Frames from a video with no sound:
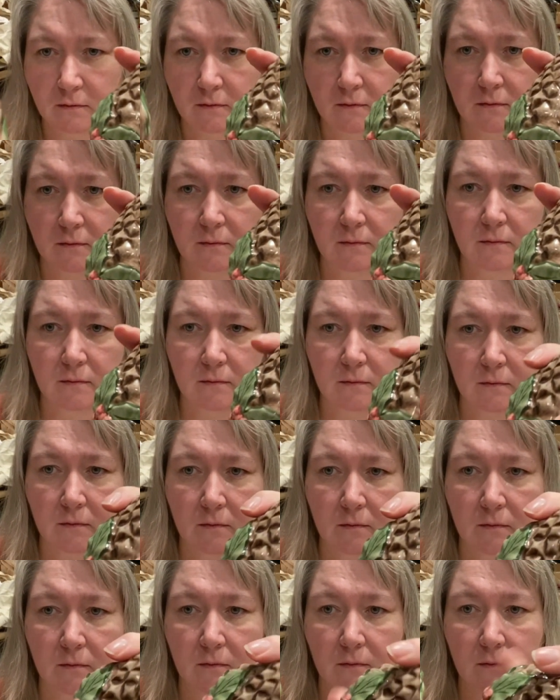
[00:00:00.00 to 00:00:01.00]

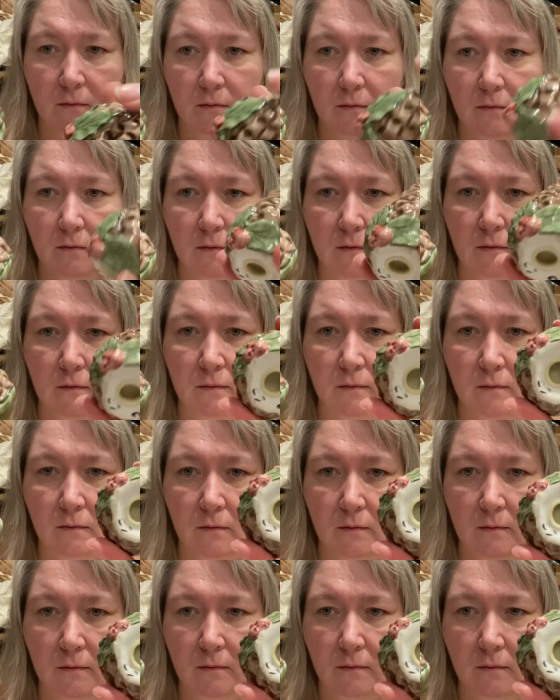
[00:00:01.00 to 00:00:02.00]

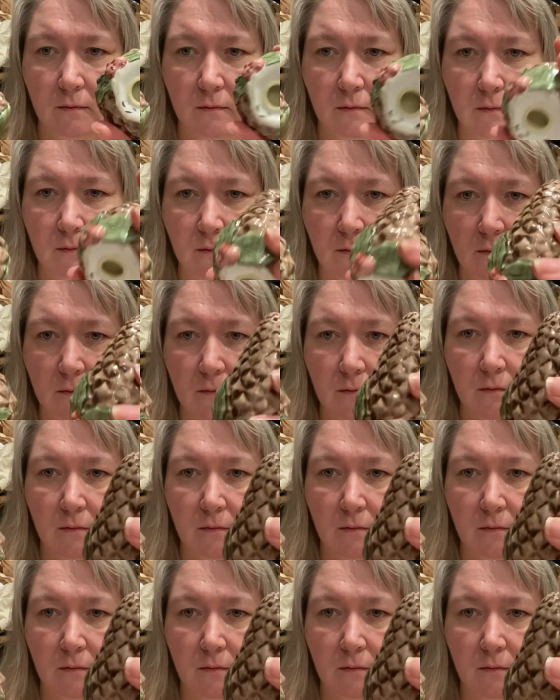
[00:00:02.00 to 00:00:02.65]
(silence)